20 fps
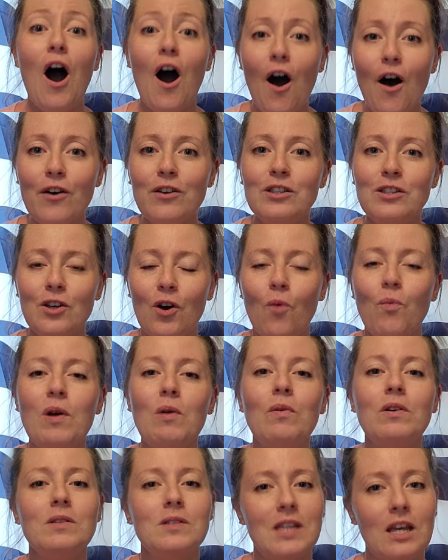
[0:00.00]
Also,
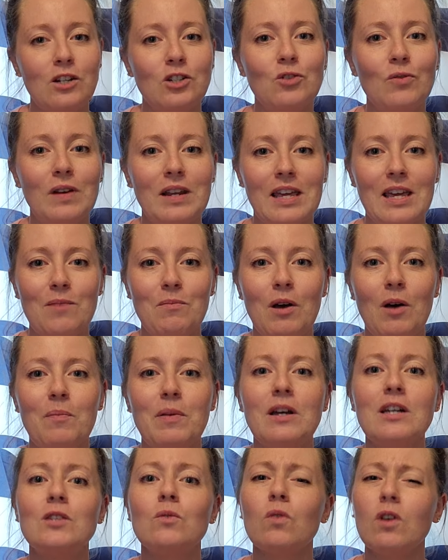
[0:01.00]
we will send you an email
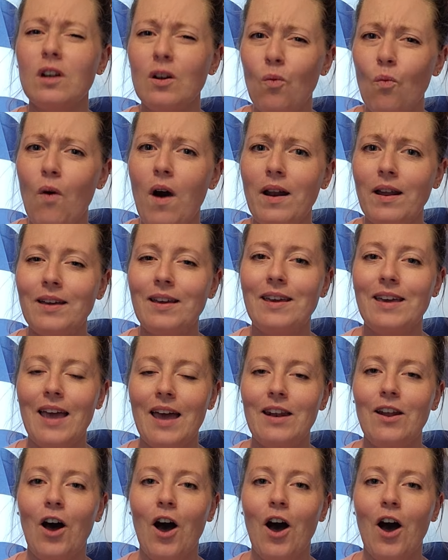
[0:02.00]
because we're going to want to get